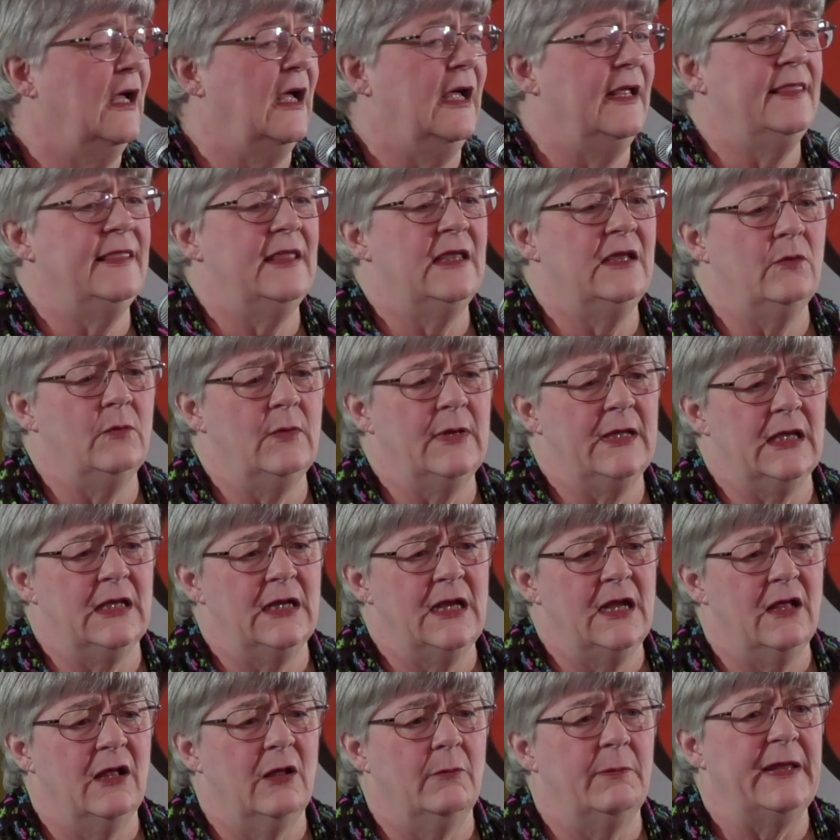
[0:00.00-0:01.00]
I think we can
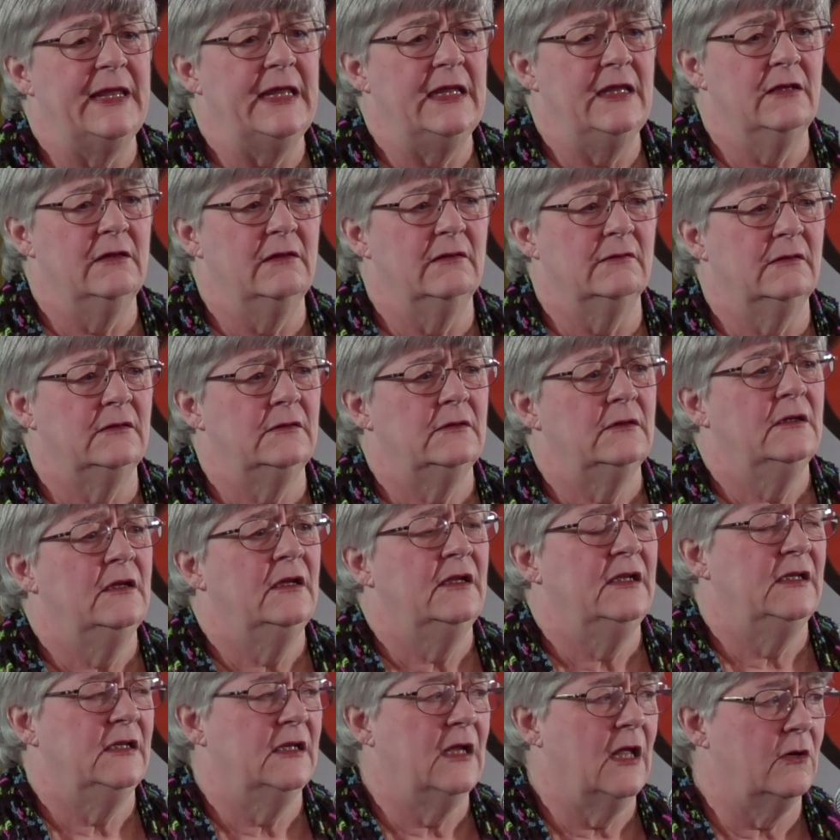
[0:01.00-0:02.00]
help heal
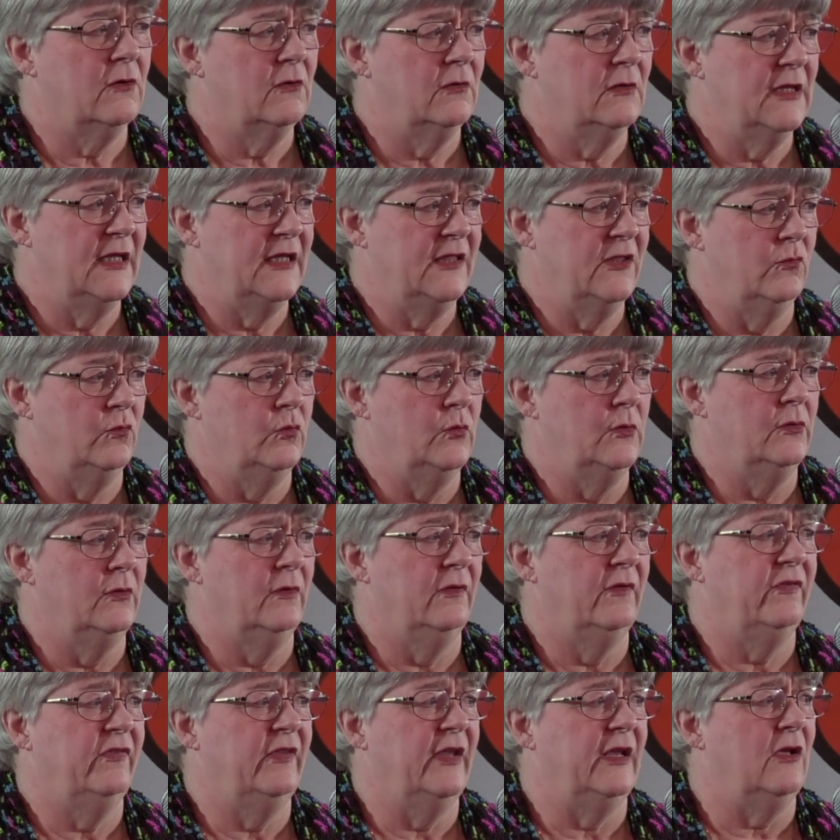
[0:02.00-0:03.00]
not only the
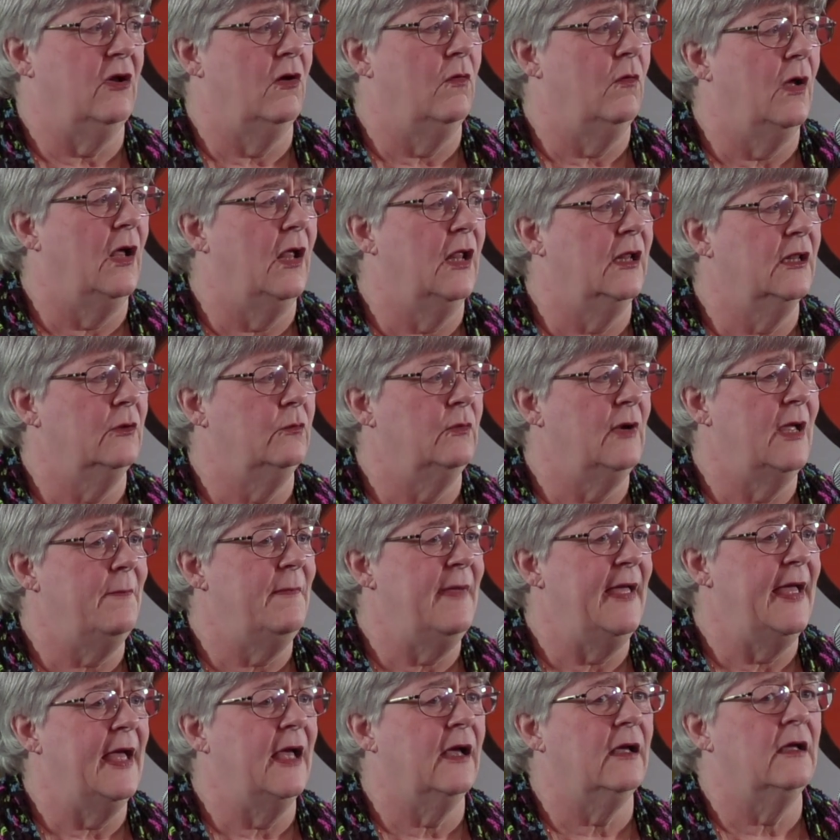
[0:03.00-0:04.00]
wounds that go all the way
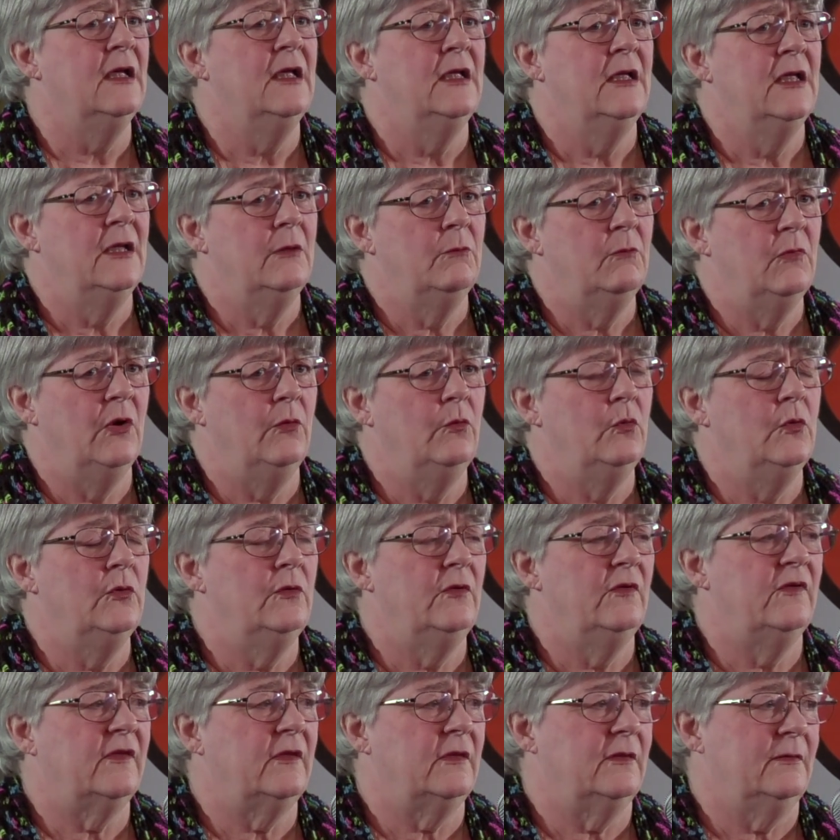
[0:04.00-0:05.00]
back, but
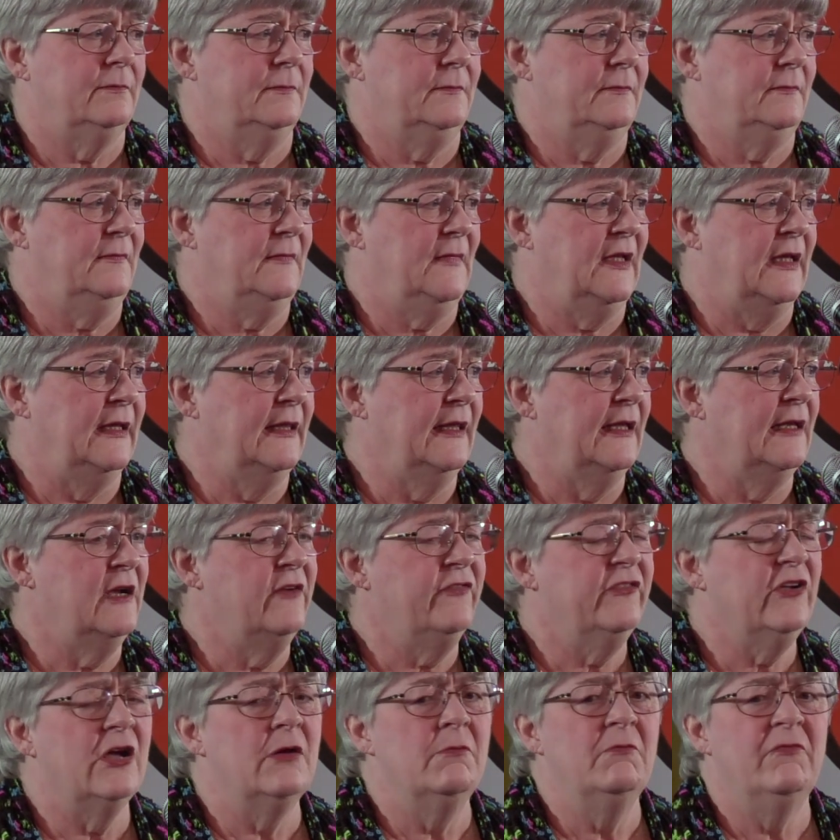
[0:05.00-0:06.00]
wounds that
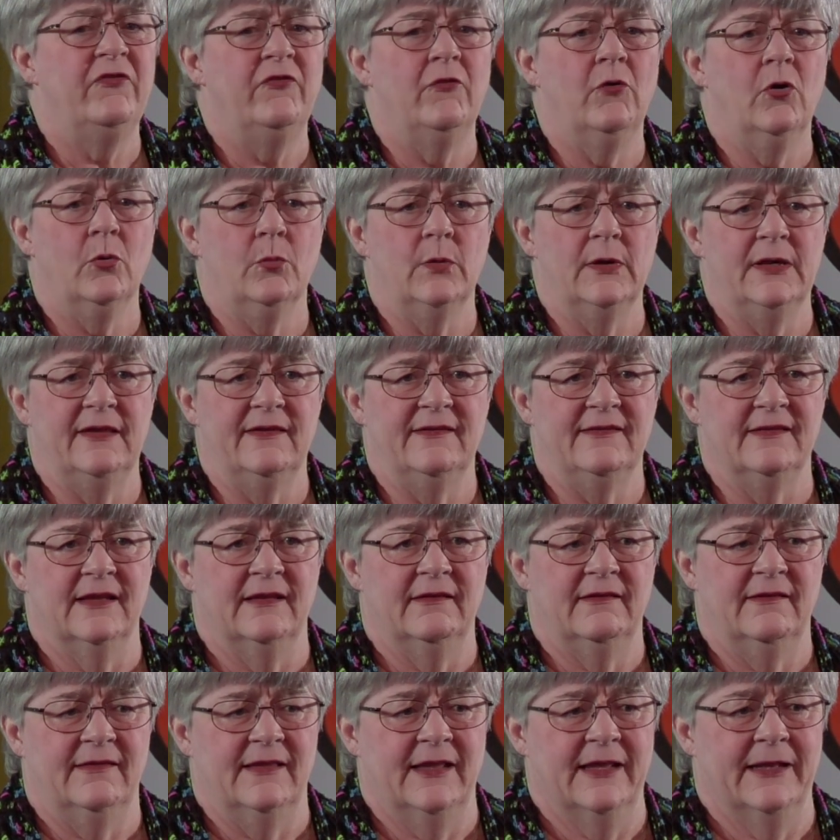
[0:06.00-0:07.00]
have come forward
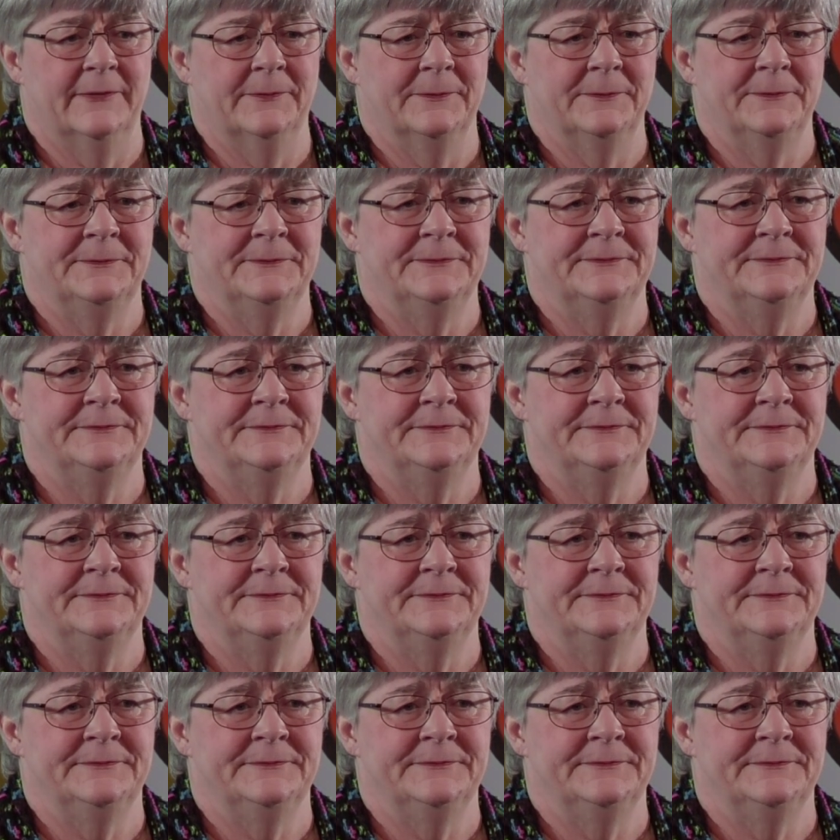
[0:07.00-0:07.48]
since then.